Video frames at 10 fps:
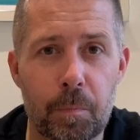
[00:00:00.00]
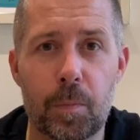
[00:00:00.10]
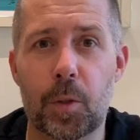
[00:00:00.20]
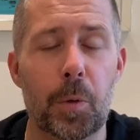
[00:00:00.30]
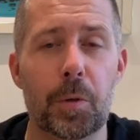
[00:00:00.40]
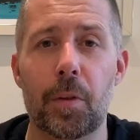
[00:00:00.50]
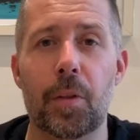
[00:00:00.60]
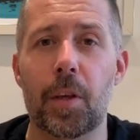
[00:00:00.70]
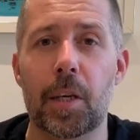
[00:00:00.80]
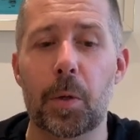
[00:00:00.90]

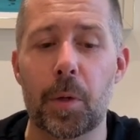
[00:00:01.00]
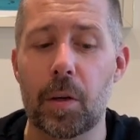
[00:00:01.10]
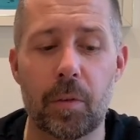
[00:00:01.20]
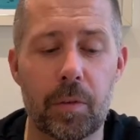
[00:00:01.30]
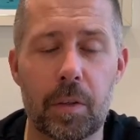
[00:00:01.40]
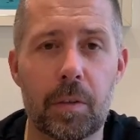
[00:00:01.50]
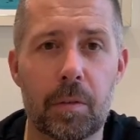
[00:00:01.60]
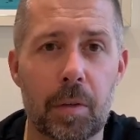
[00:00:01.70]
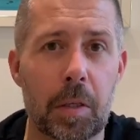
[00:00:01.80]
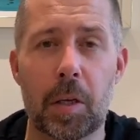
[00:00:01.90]
230 quid off
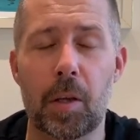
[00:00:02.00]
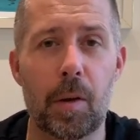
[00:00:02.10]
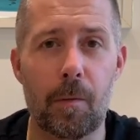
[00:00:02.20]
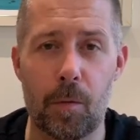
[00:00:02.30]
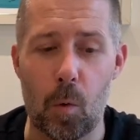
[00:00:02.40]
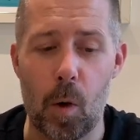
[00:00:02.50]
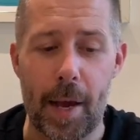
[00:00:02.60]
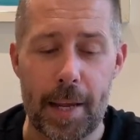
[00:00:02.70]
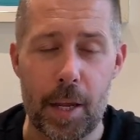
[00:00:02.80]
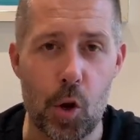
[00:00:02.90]
for
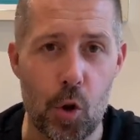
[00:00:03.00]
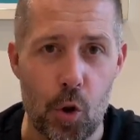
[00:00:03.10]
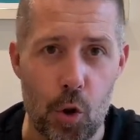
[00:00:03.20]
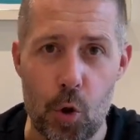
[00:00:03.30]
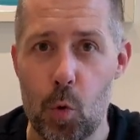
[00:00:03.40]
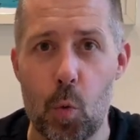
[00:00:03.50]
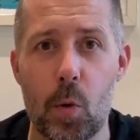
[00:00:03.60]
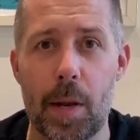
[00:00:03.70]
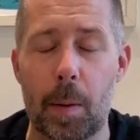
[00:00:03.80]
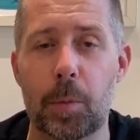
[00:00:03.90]
a new
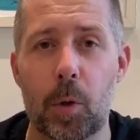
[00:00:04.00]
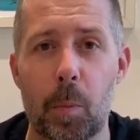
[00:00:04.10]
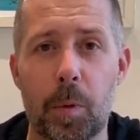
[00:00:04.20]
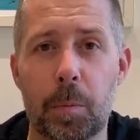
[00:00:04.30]
laptop.